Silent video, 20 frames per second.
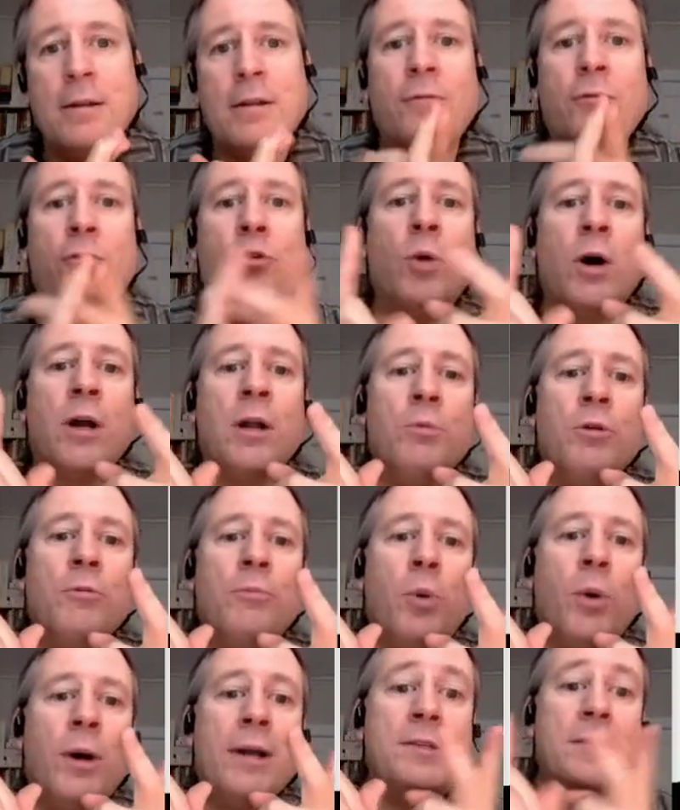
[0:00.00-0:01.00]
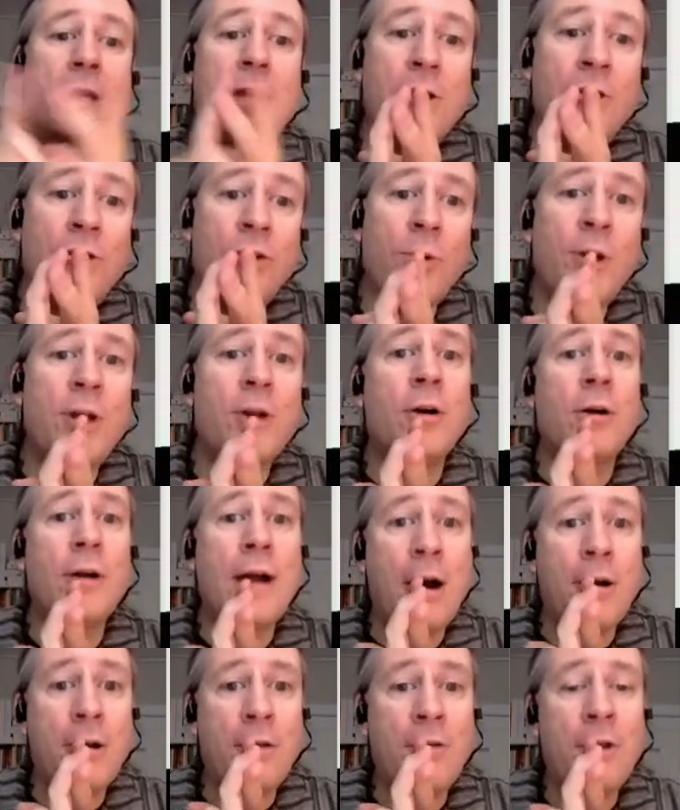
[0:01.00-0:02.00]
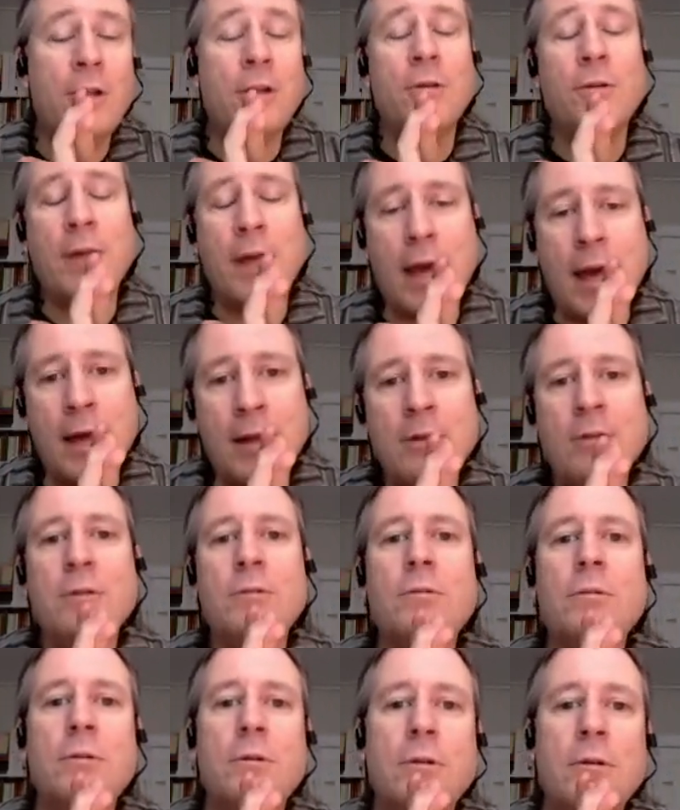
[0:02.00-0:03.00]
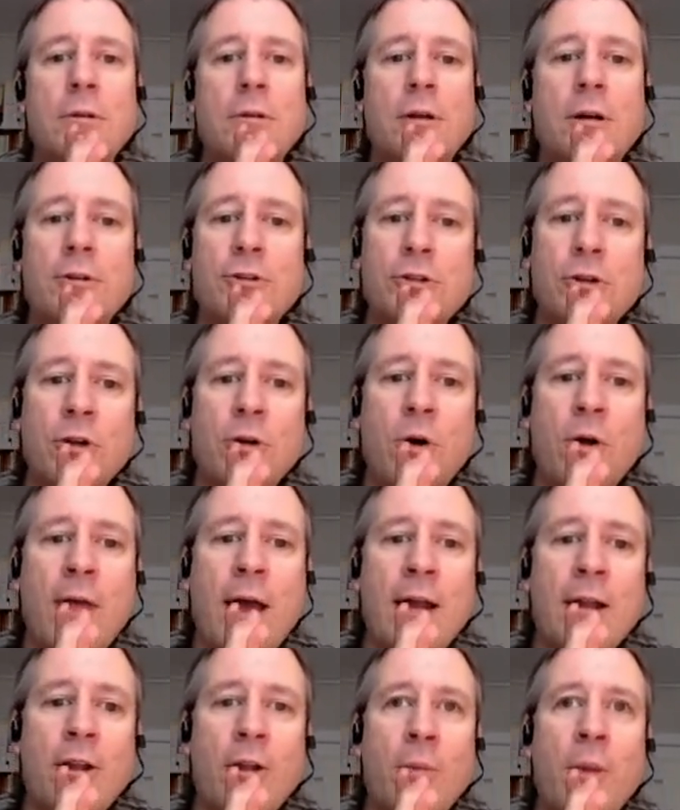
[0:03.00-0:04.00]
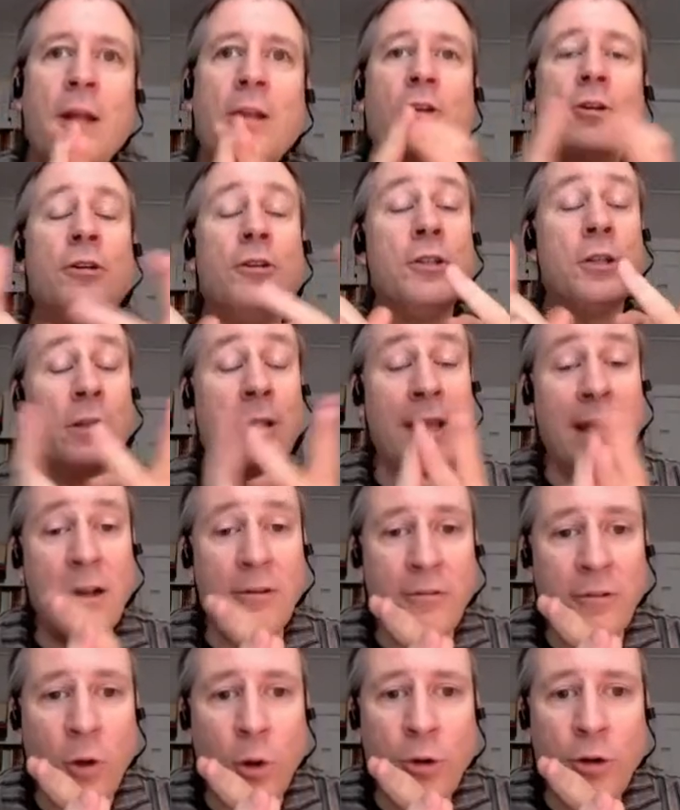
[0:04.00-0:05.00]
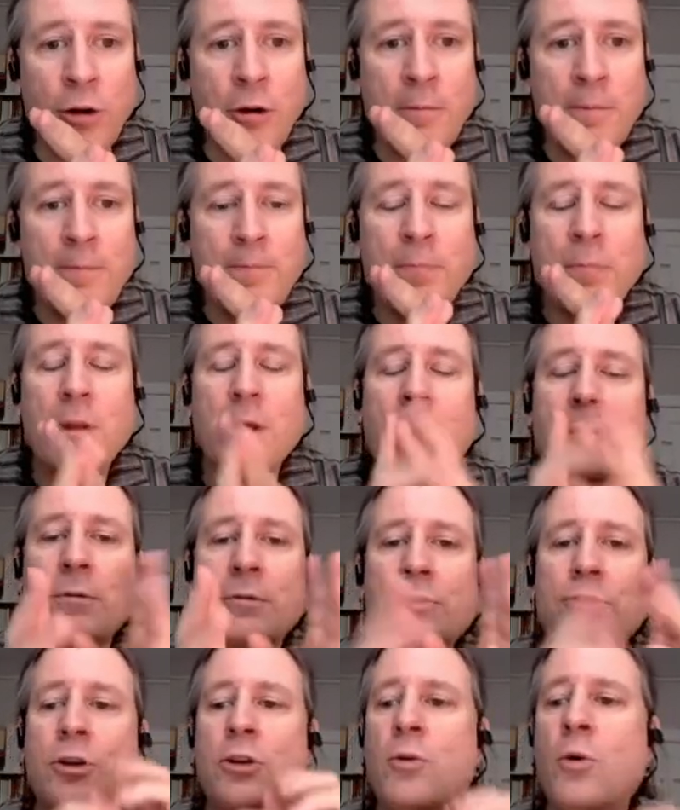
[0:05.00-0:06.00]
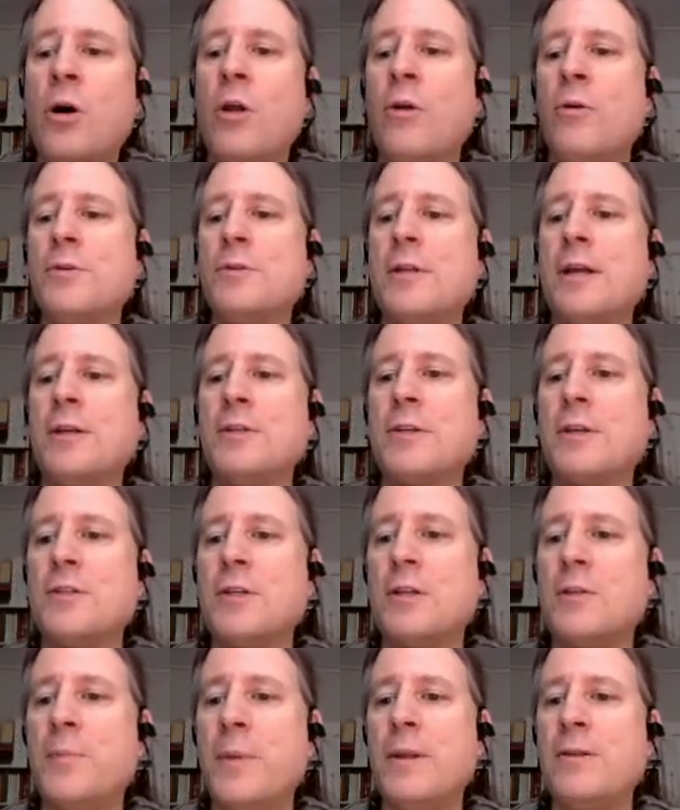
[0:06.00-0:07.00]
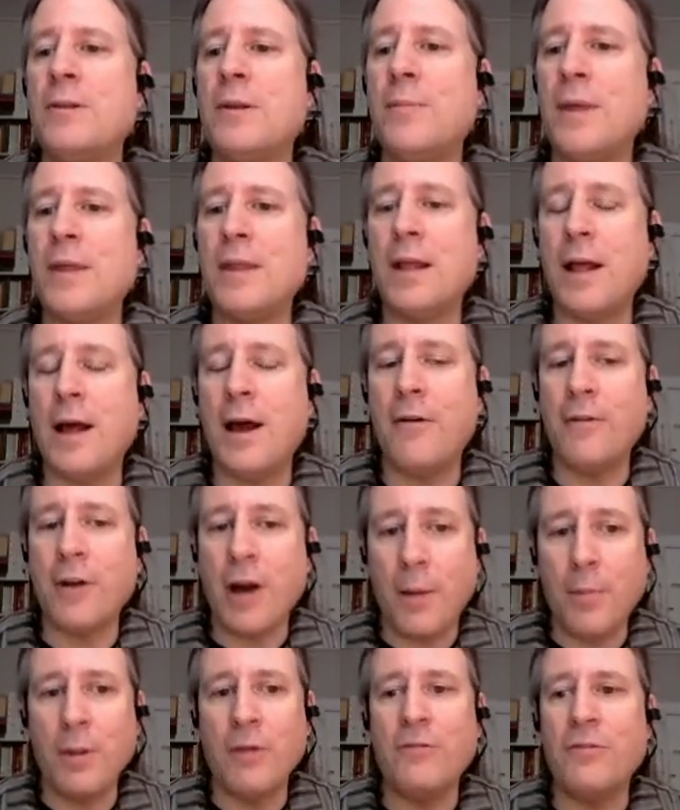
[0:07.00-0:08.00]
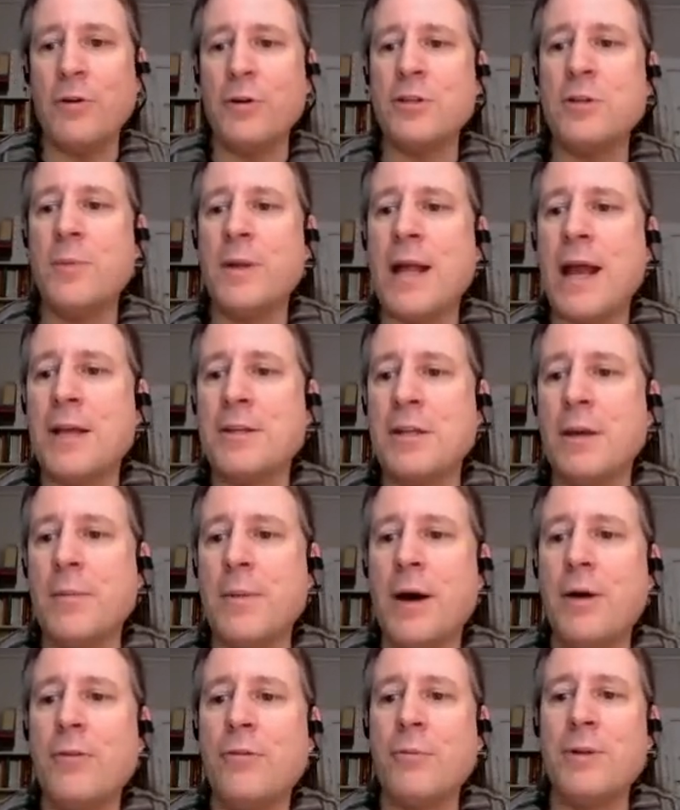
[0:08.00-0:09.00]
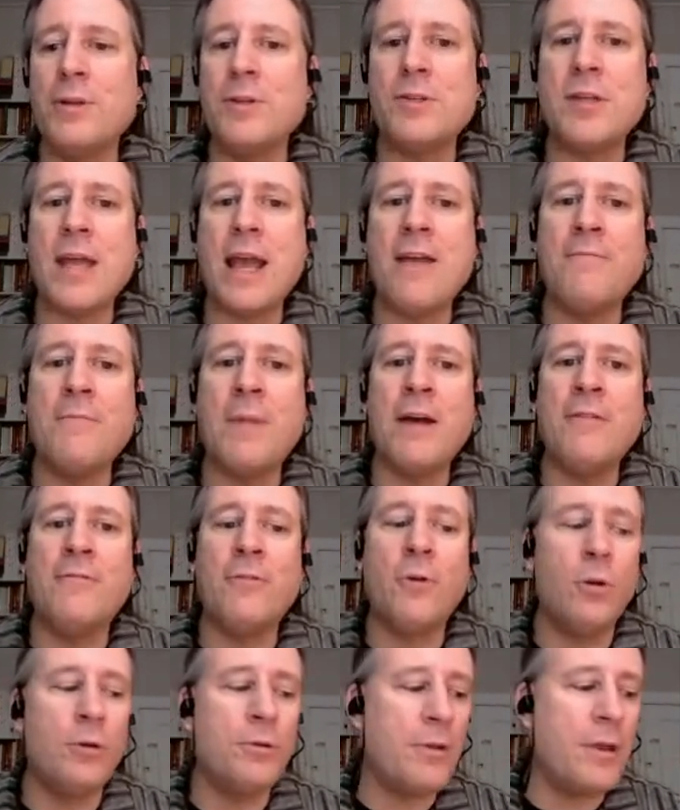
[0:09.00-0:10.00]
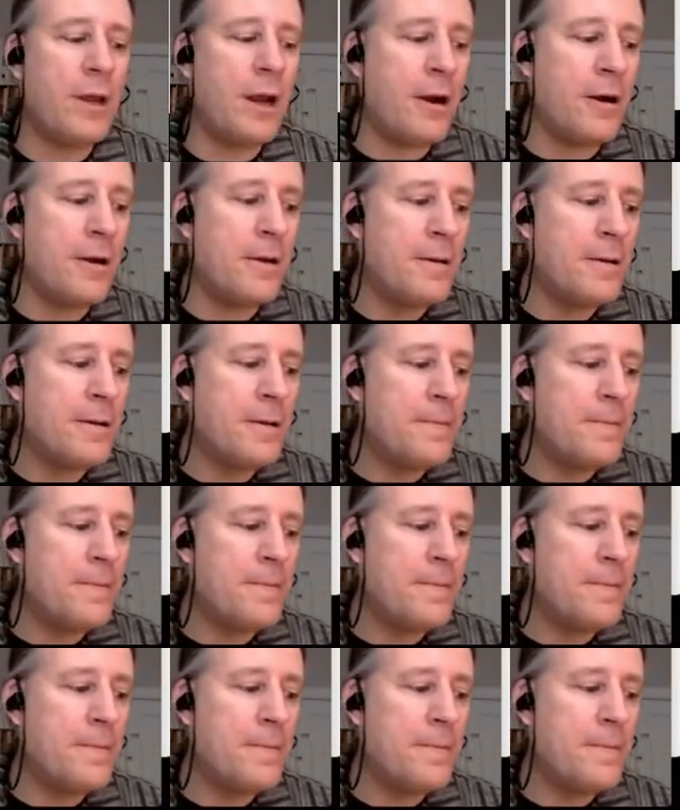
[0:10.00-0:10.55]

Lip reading: If you want to move points into it or out of it, you can. I'll show you all that in a little bit. You can delete a folder. I'll show you all those things because it's been something that a couple of folks have been asking about. So I'm going to save my folder there.